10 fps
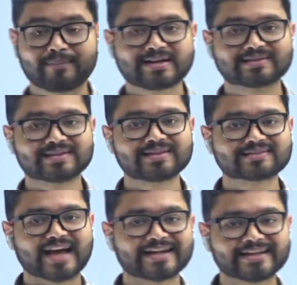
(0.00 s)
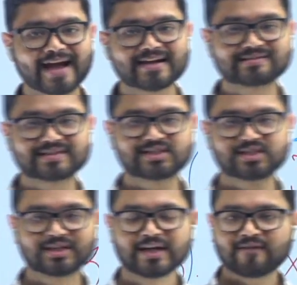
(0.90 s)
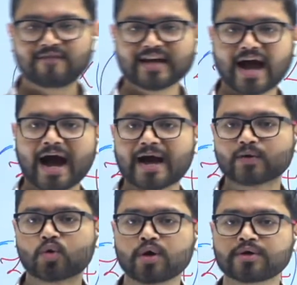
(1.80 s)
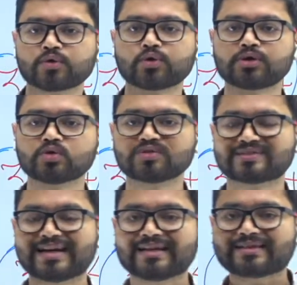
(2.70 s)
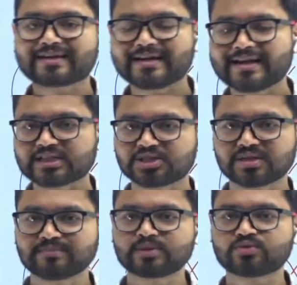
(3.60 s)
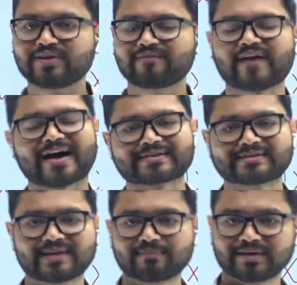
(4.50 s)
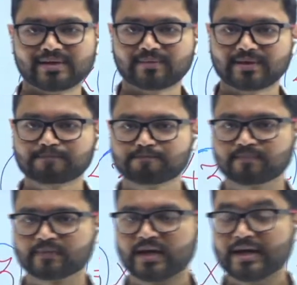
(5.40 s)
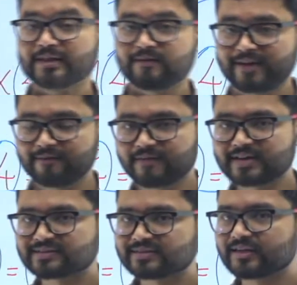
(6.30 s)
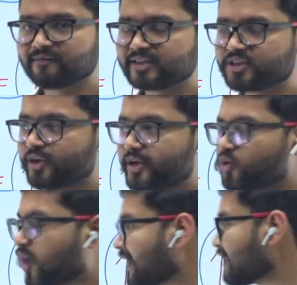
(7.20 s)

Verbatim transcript: because in this entire session, we are going to use the relation between factors and multiple. The very first thing which you need to